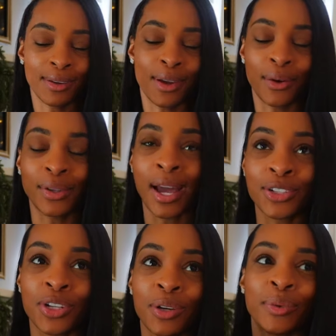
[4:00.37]
You know,
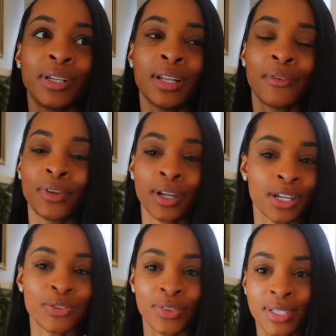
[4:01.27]
last year we left
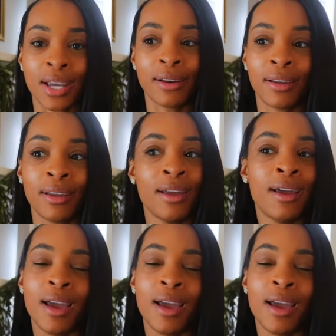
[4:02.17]
cookies for Santa.